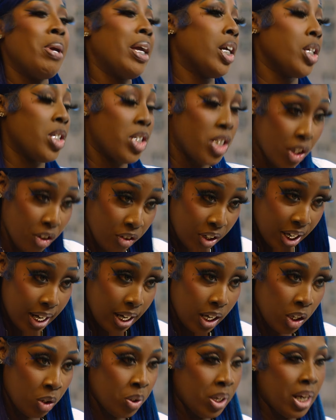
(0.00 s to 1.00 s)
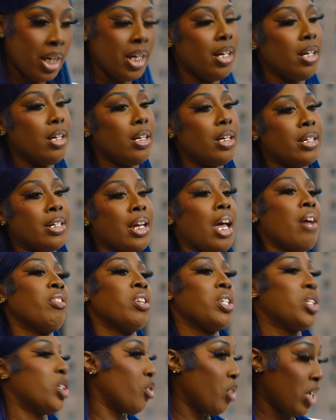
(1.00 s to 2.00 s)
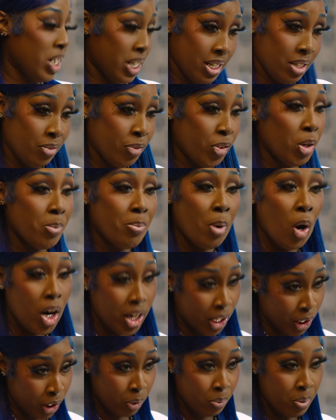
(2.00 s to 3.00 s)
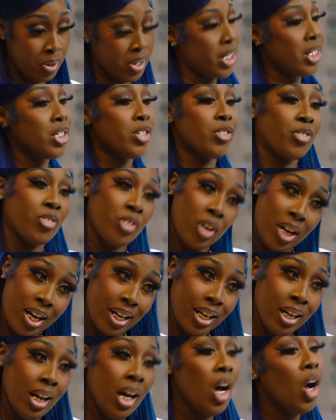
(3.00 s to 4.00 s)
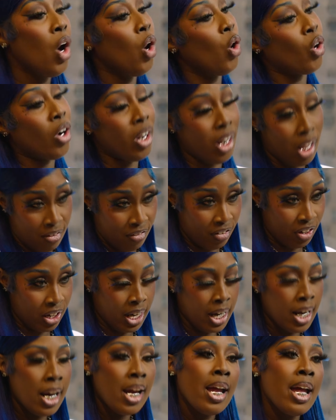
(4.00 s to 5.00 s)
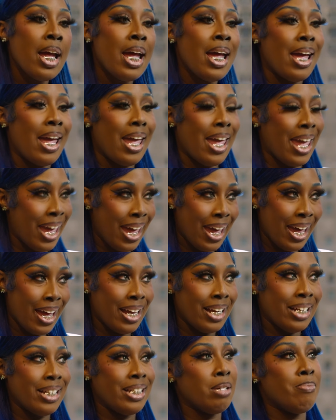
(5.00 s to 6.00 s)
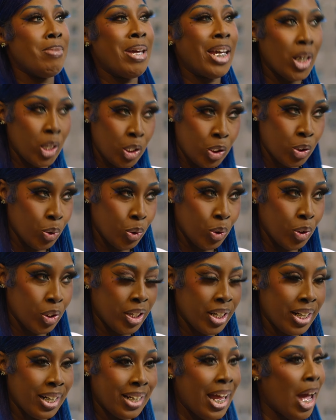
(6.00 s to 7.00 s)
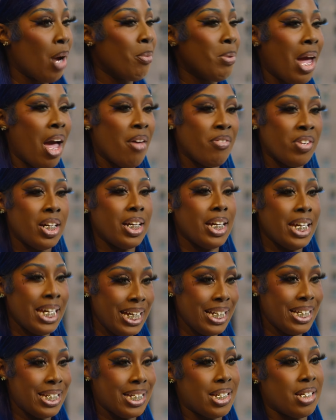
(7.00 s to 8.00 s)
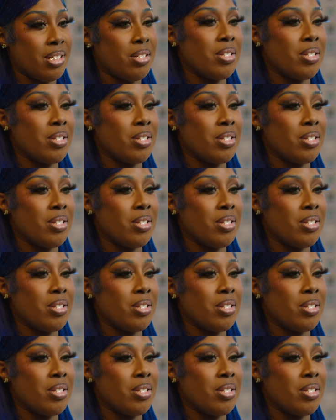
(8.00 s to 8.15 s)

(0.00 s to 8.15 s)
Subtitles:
being considerate. You need to have consideration for your partner, whether it's friend or lover. And making sure that we have good eats